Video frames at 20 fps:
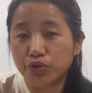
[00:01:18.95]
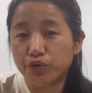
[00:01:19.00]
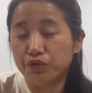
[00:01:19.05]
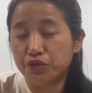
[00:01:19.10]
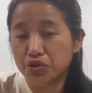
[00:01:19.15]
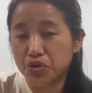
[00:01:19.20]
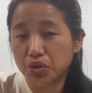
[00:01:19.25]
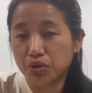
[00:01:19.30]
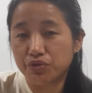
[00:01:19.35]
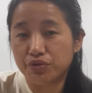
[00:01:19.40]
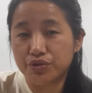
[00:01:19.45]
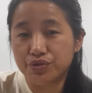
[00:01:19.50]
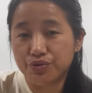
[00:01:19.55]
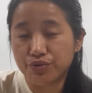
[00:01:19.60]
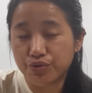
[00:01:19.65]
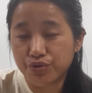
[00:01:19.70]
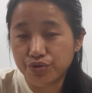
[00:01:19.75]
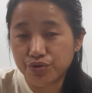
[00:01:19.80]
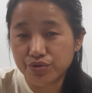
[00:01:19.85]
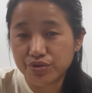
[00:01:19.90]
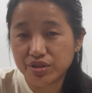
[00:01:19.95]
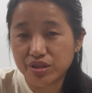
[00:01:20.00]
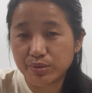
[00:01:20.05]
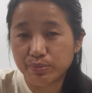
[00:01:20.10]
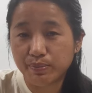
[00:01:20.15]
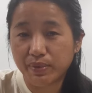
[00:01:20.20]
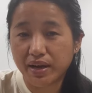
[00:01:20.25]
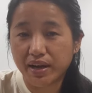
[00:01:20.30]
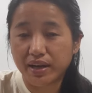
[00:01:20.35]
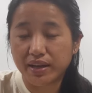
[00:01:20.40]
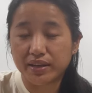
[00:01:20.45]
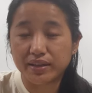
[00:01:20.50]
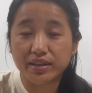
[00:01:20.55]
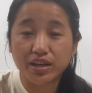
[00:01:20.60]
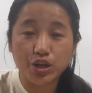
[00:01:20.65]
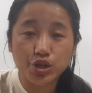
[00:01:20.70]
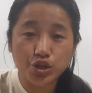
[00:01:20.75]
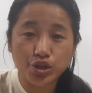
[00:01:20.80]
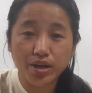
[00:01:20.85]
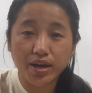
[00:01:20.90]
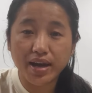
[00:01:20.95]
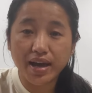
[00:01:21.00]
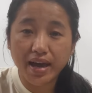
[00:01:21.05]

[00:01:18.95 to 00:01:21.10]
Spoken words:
official resolutions by Kasha